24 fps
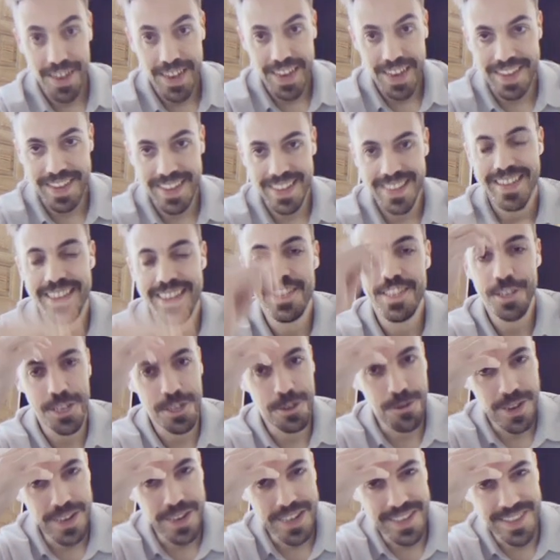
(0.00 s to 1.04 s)
Yeah, that, that's a
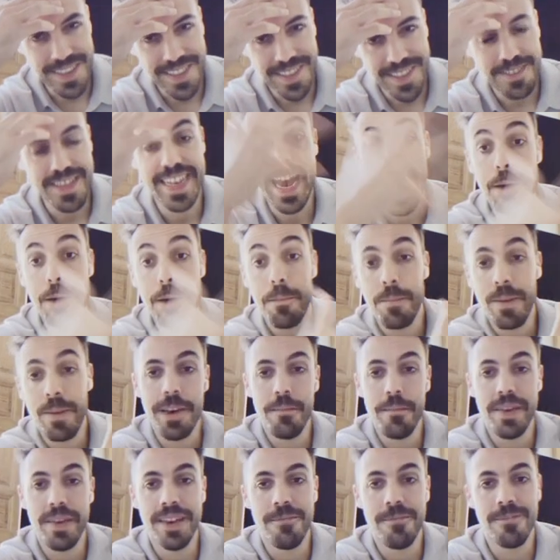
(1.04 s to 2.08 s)
good question. So the app I
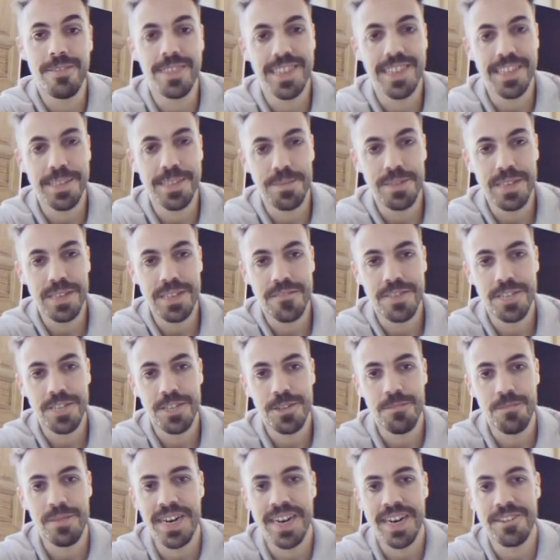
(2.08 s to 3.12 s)
made was simply the
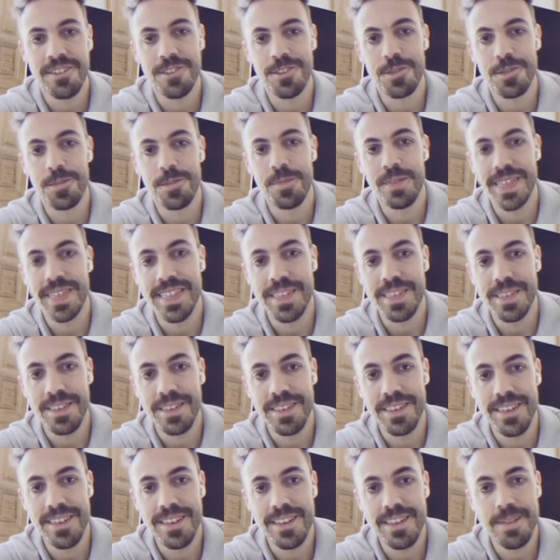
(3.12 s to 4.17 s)
official models, but
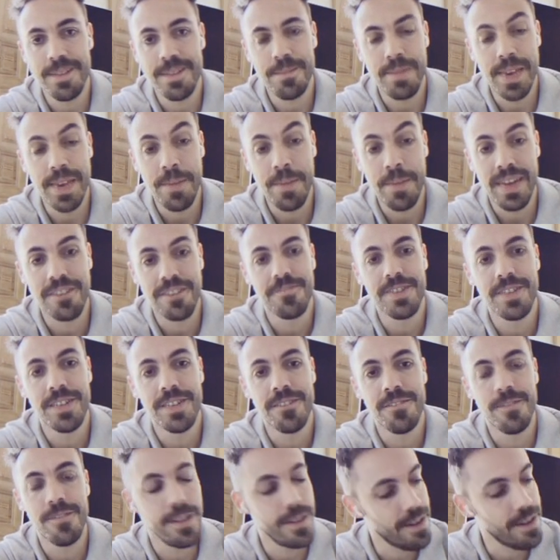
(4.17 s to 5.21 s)
the the main benefit
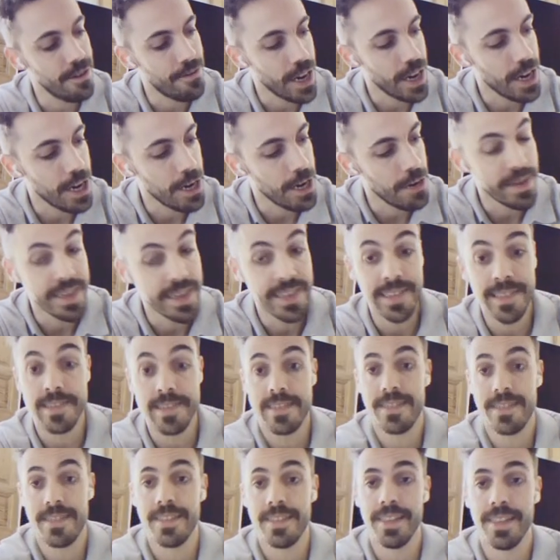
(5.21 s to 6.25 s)
of, of Hub is
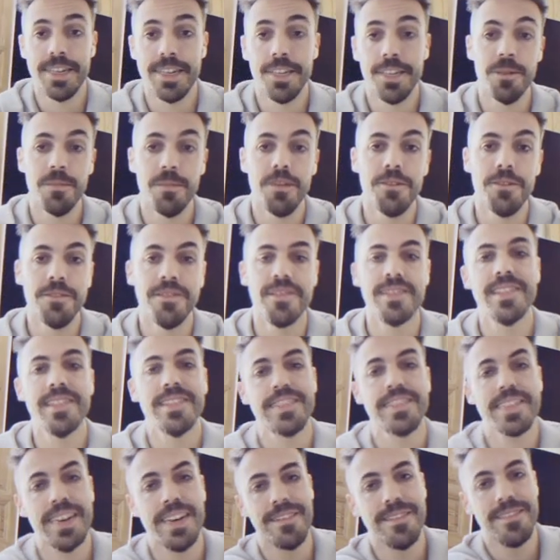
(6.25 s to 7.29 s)
it's got two components.
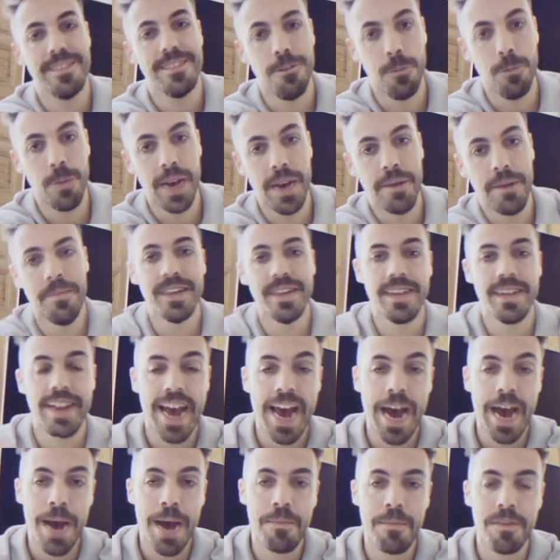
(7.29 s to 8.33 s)
It's got a web and an
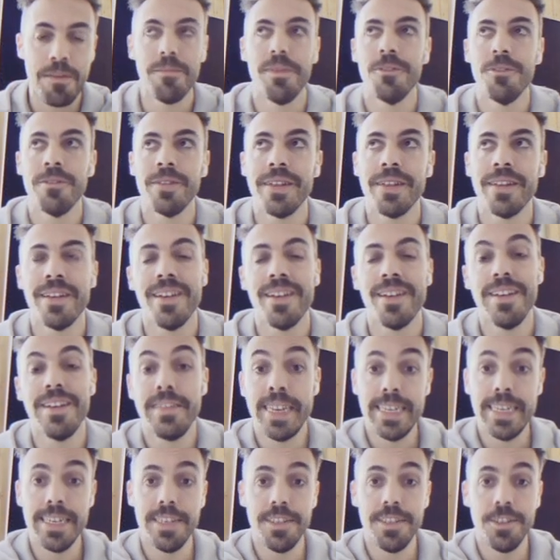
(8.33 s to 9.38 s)
app component.
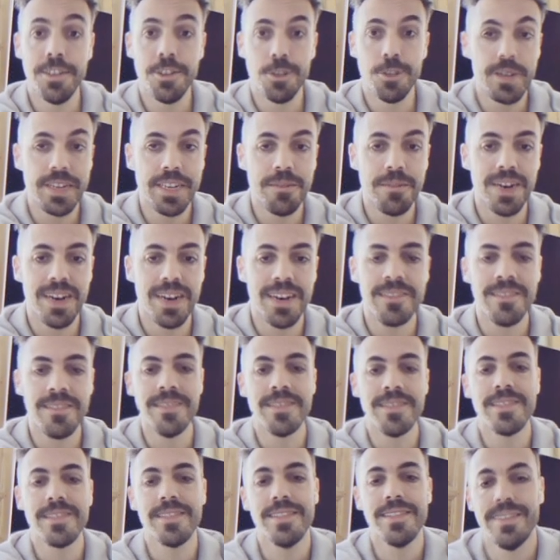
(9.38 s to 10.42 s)
The idea is you train your
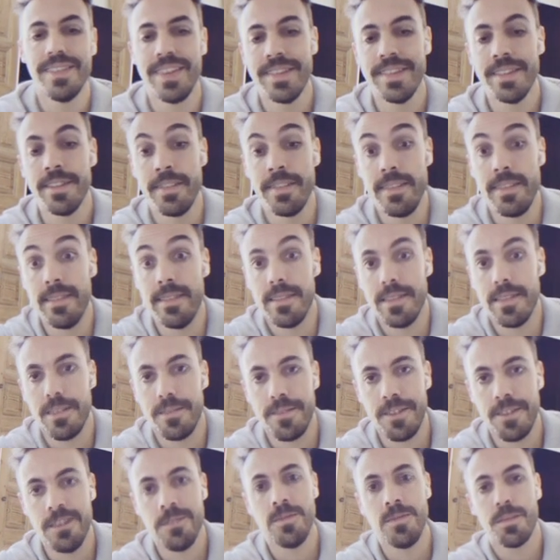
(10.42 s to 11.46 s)
models and then they're instantly
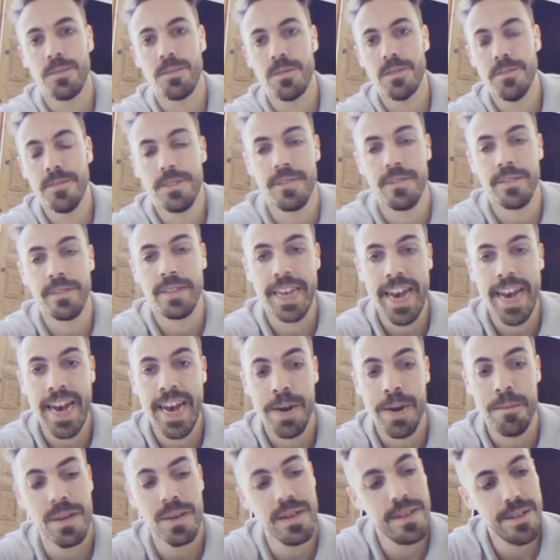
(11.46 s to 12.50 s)
available to preview on the
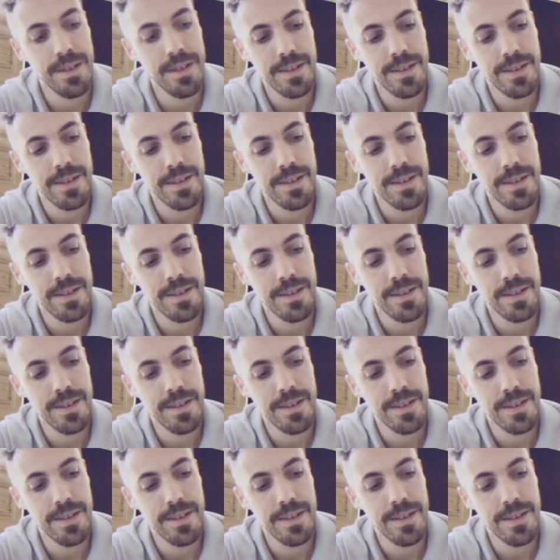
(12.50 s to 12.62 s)
app.